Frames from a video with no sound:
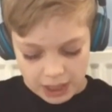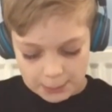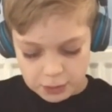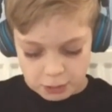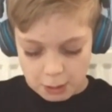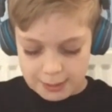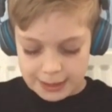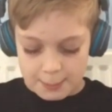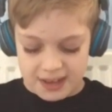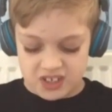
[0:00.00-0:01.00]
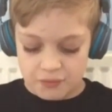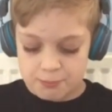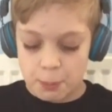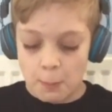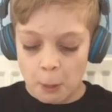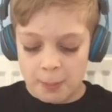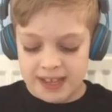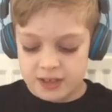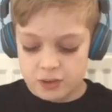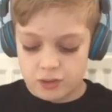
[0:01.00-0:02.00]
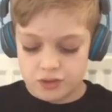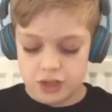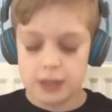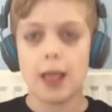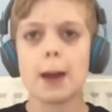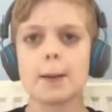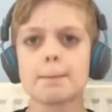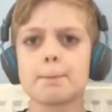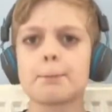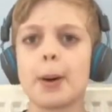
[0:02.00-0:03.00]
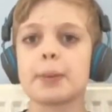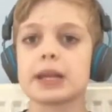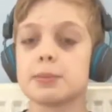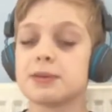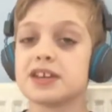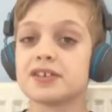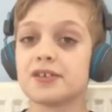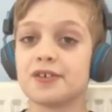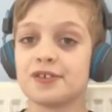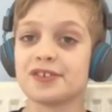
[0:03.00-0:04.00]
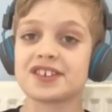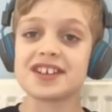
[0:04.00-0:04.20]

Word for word: I'm growing a massive bubble beard. Bubbly beard.